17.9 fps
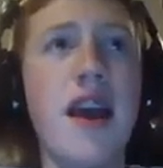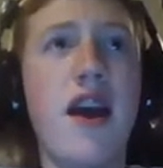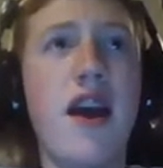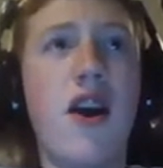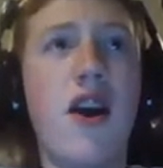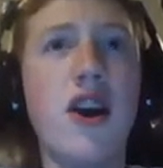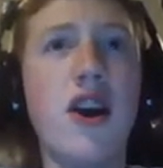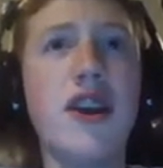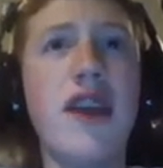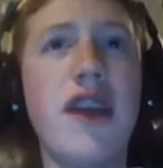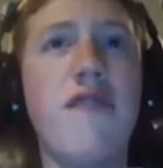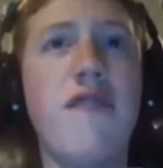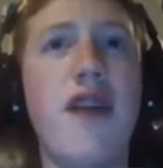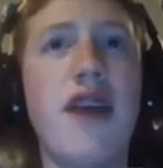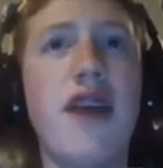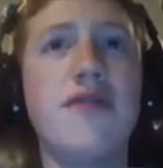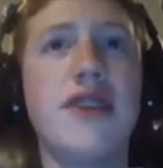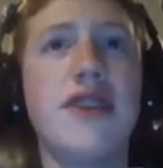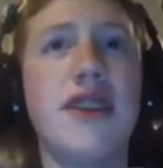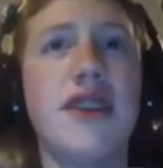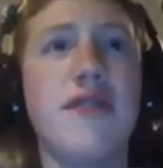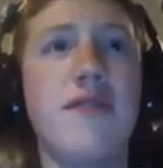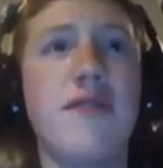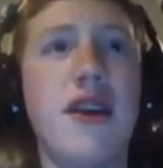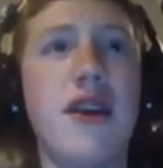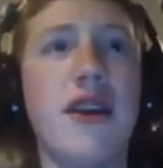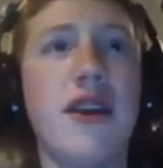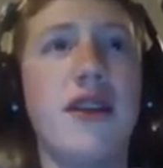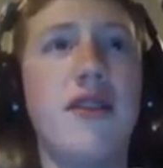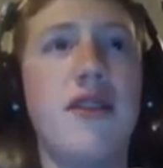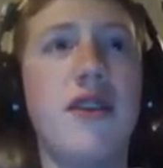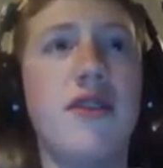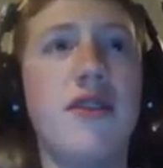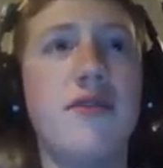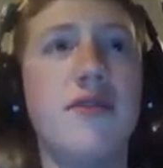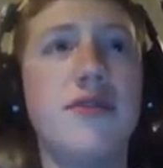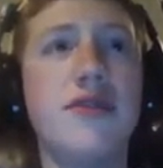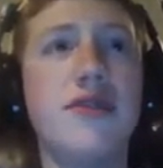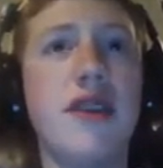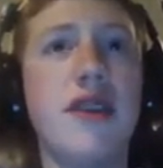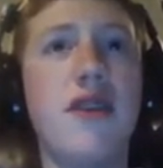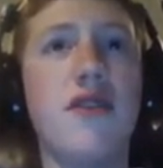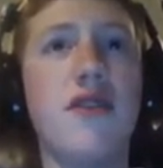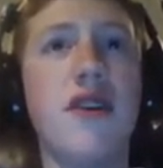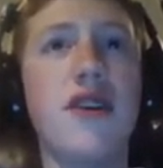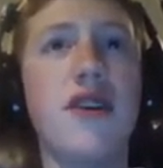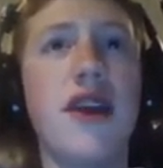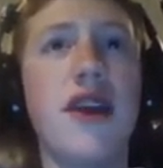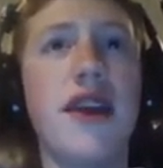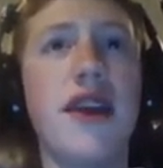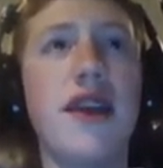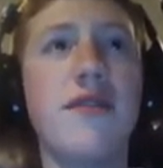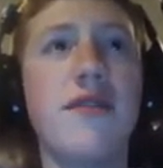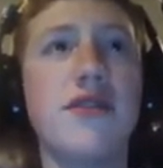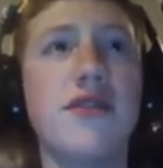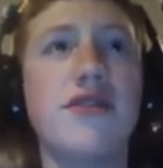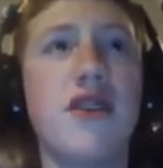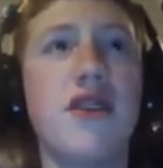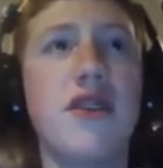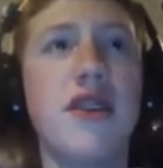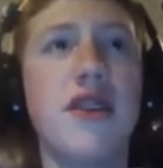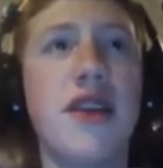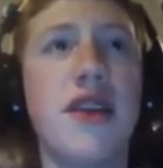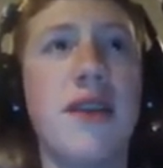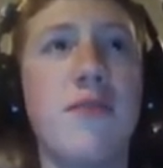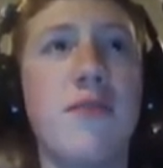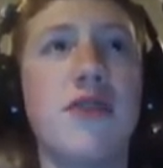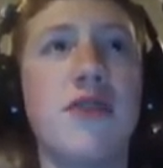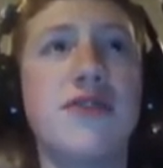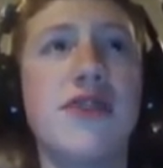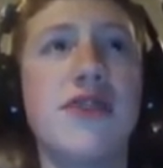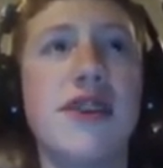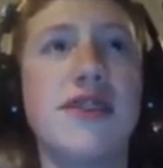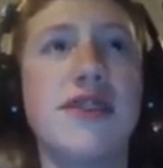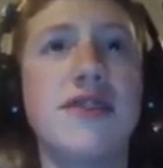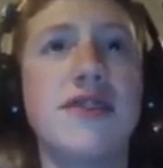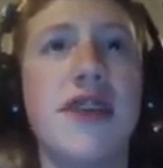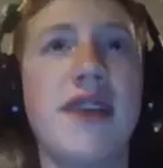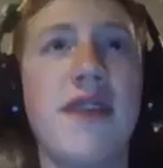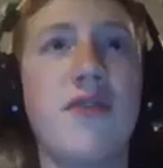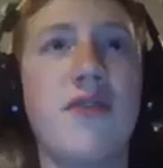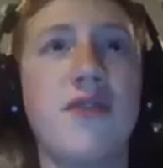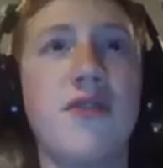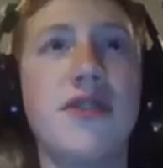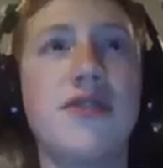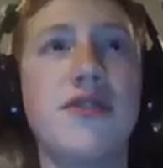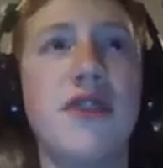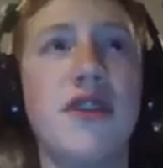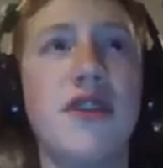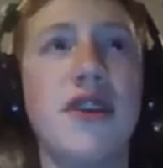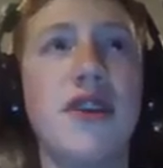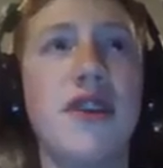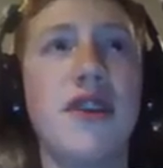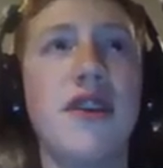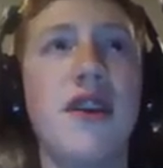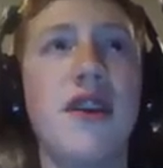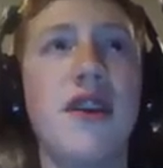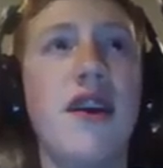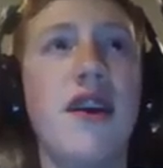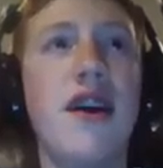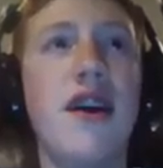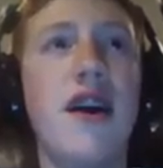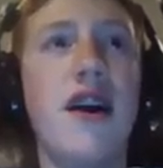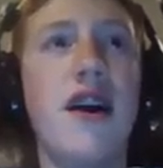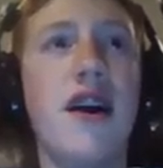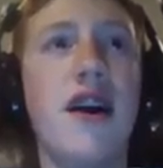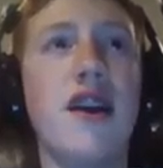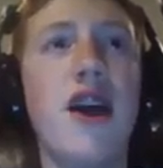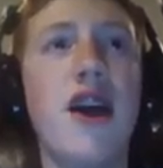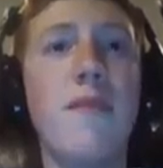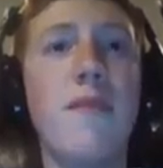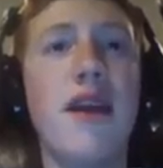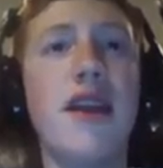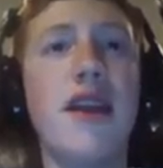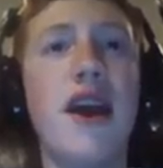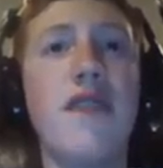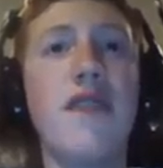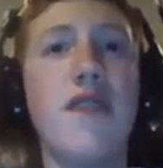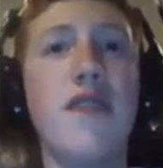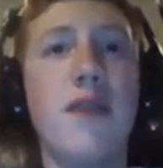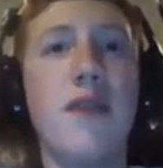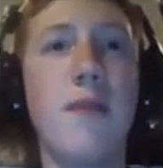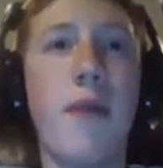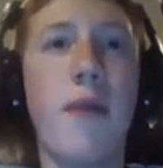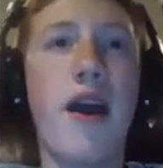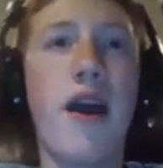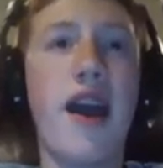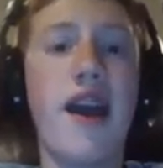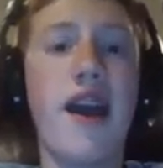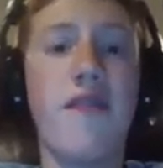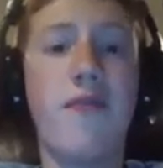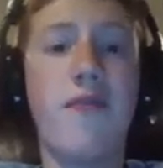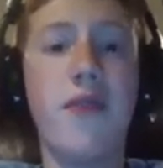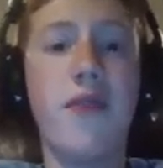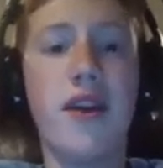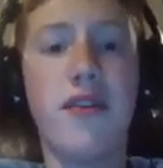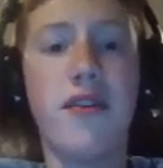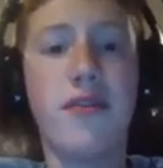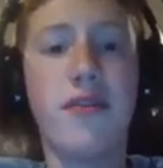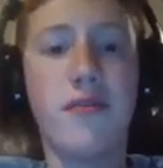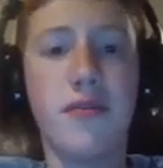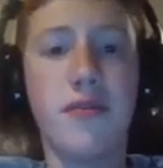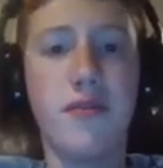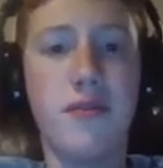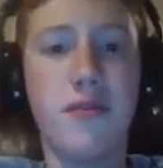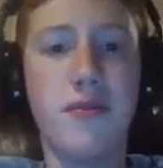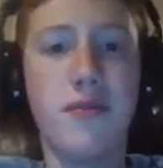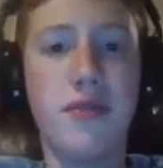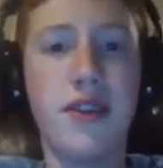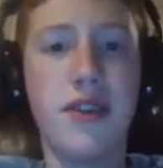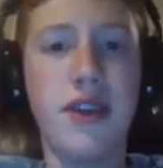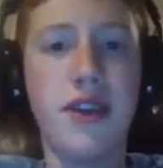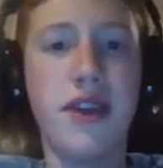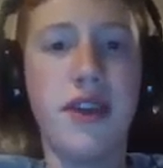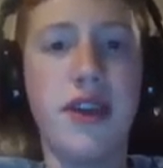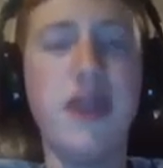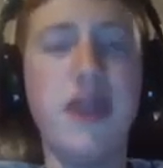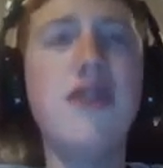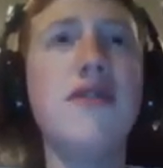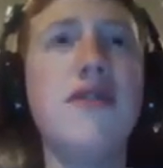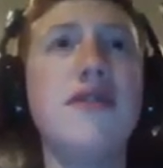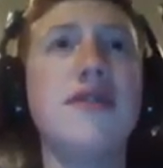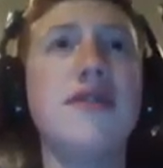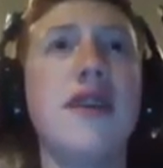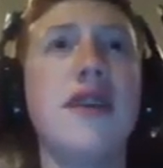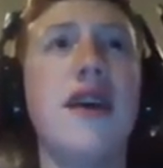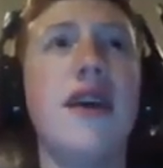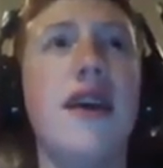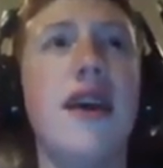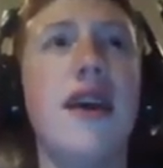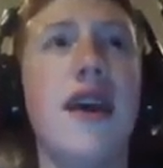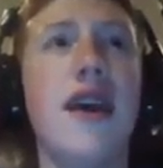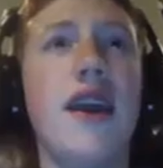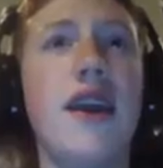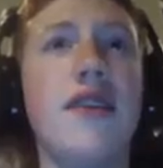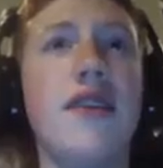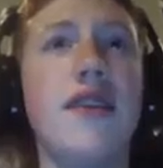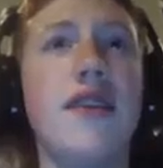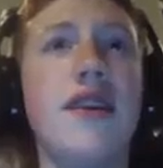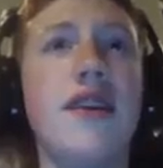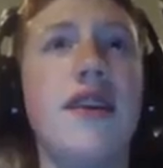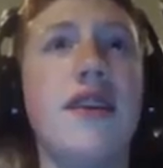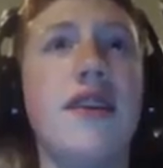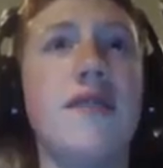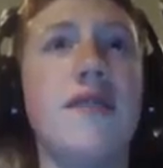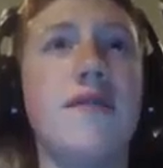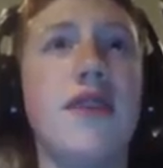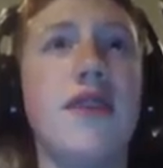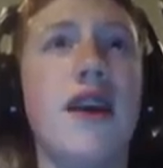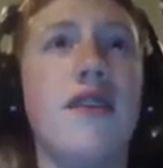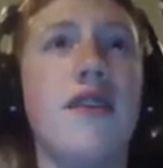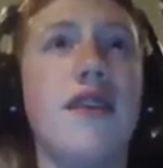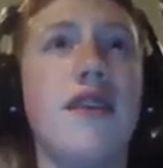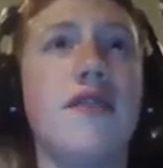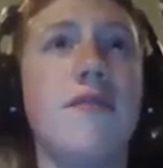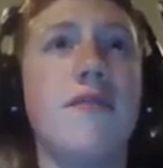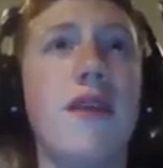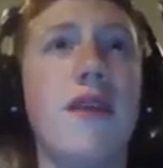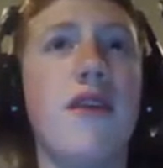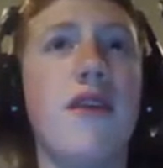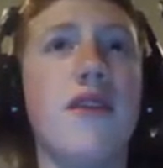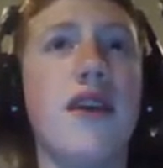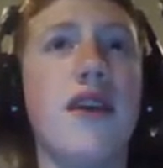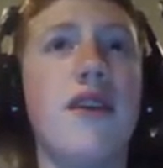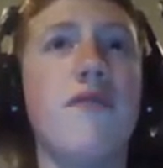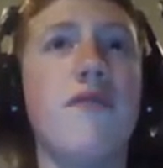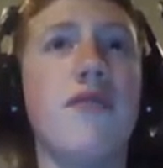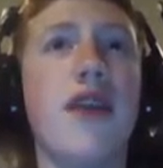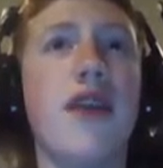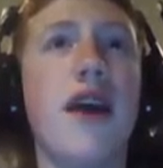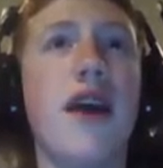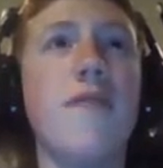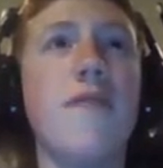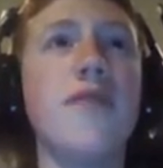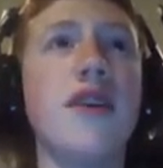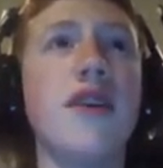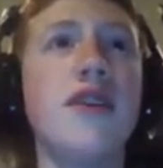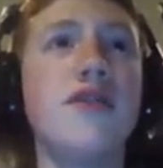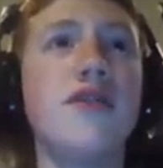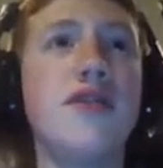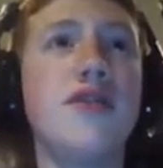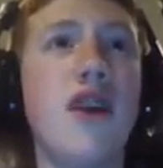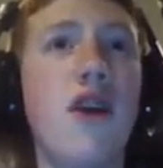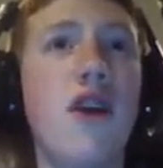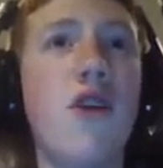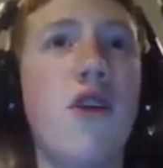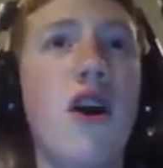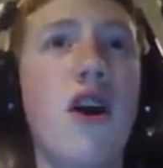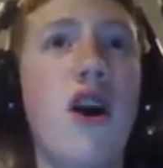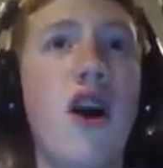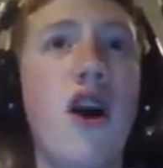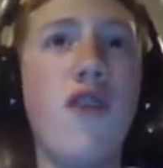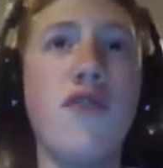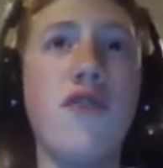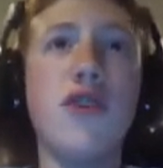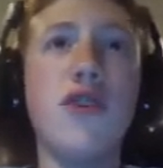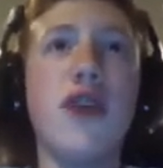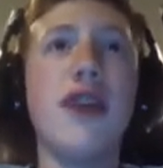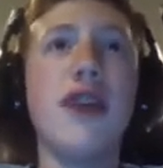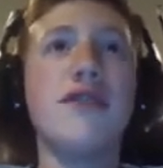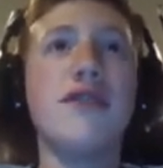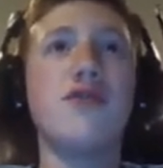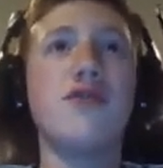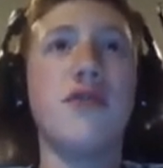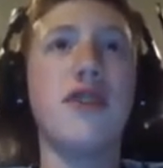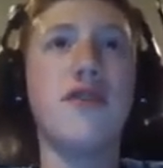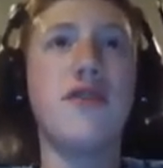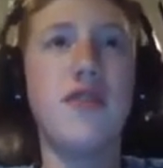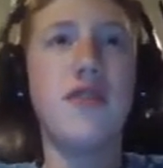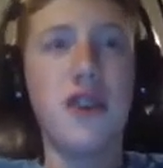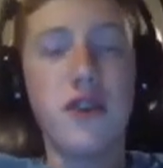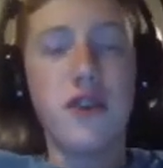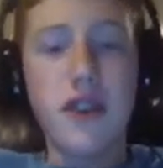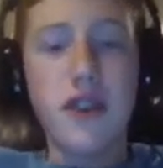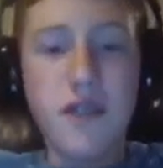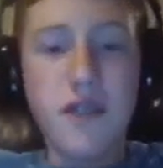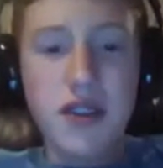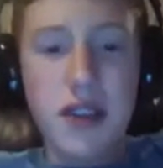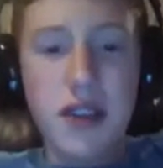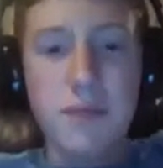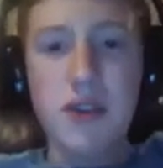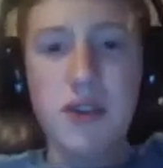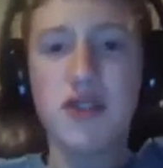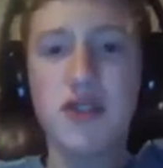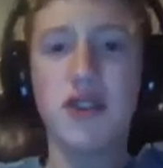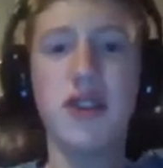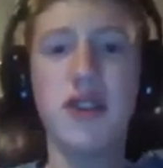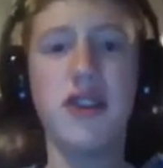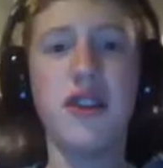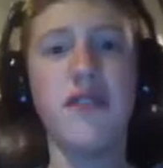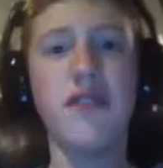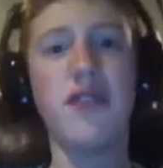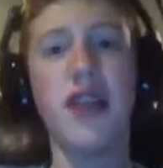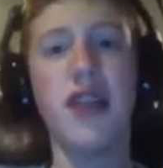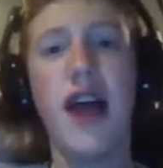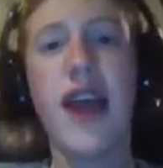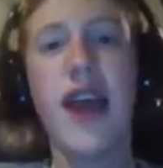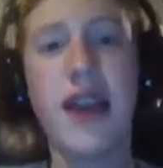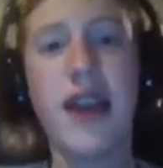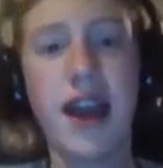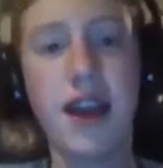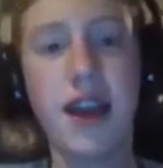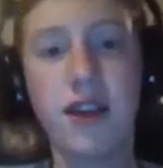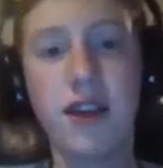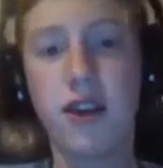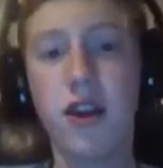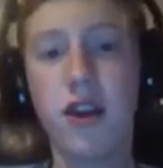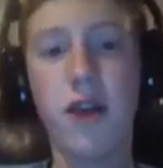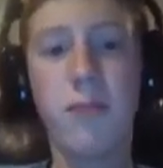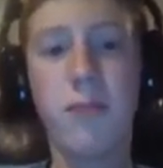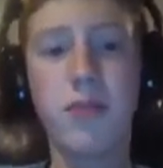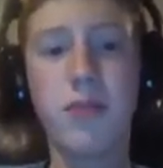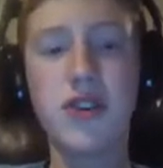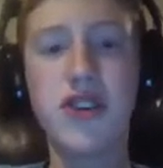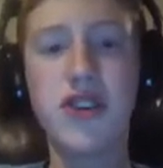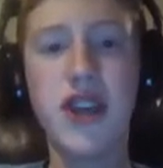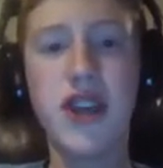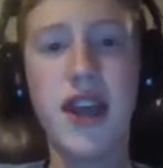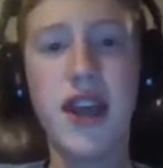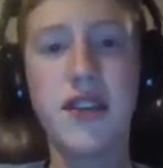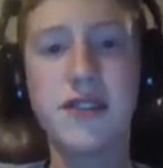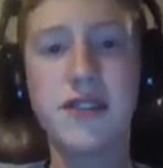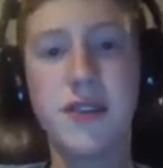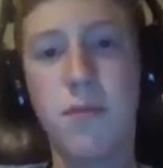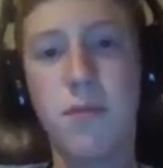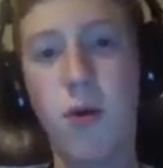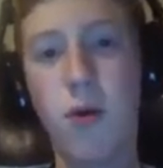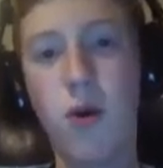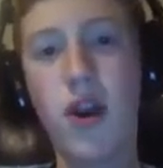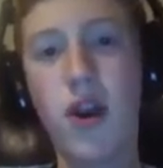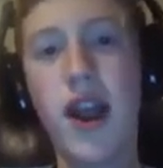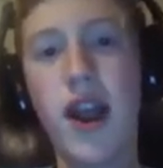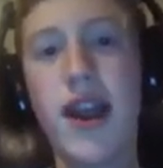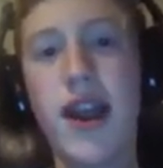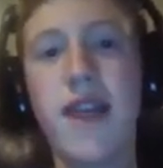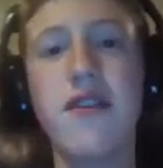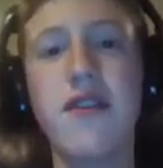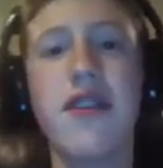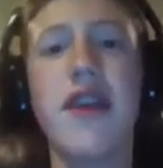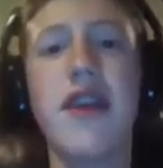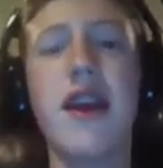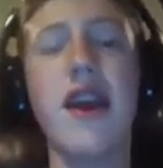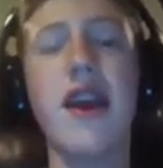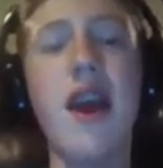RK5's getting very close. LCAR9 haven't started. MR6 haven't really started. Uh, combat knife, I'm about halfway through the kills and then yeah that's about it for that so hopefully you guys enjoyed this video if you did be sure you leave a like I appreciate the support and everything